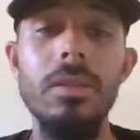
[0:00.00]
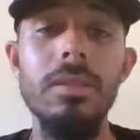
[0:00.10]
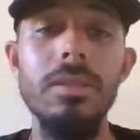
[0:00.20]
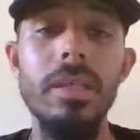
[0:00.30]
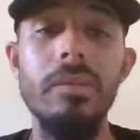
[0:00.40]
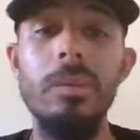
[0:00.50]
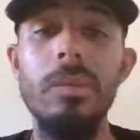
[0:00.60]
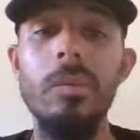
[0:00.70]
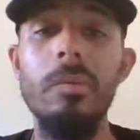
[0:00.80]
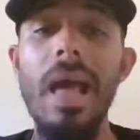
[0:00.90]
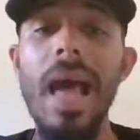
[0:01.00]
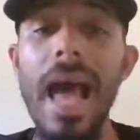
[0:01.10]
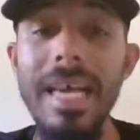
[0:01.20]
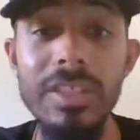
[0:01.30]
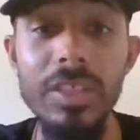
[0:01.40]
what it looks like when people
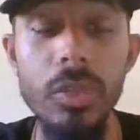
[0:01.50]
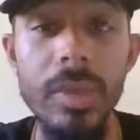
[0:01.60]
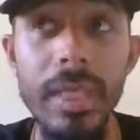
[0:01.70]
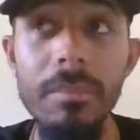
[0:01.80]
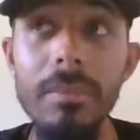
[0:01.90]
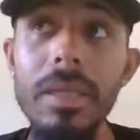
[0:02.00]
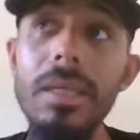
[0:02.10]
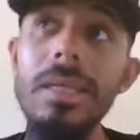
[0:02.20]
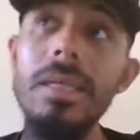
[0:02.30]
pass to him.